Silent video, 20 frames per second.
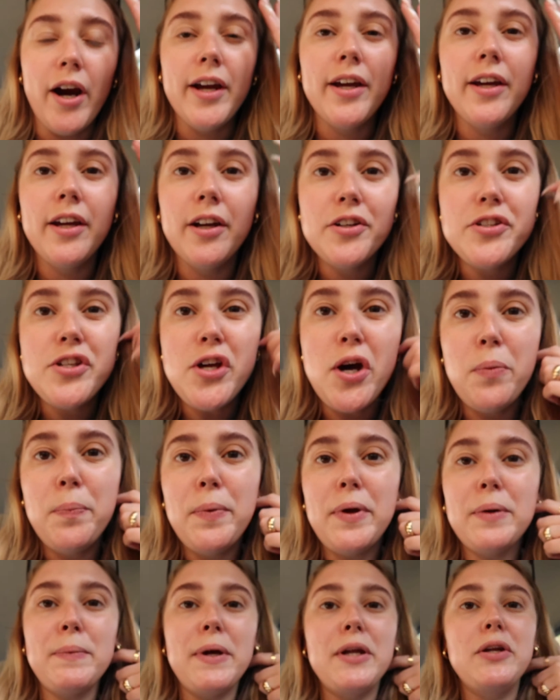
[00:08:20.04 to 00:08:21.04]
right, here's
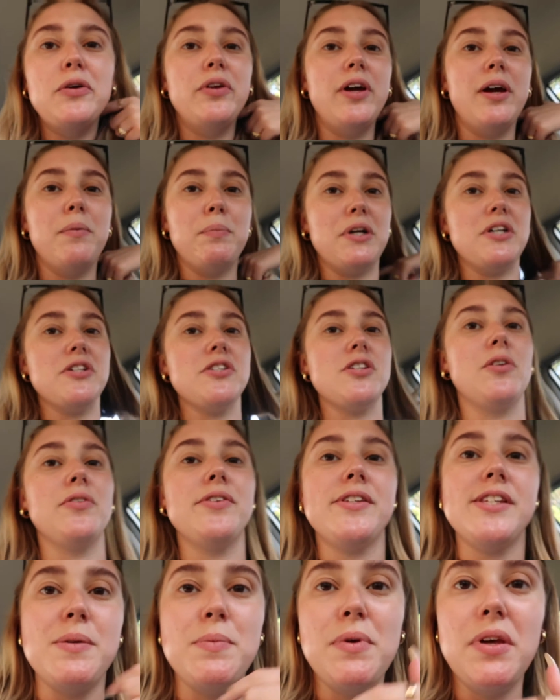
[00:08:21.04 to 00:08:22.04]
hoping my new neighbors
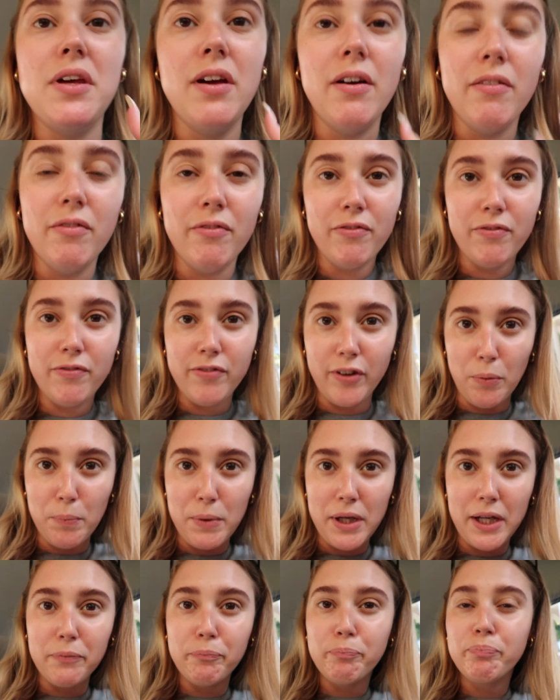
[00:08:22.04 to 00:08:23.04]
don't see me
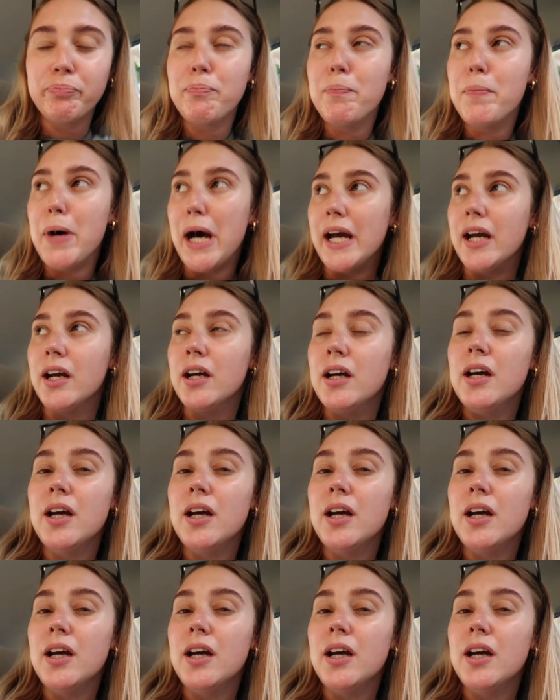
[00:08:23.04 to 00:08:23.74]
filming, but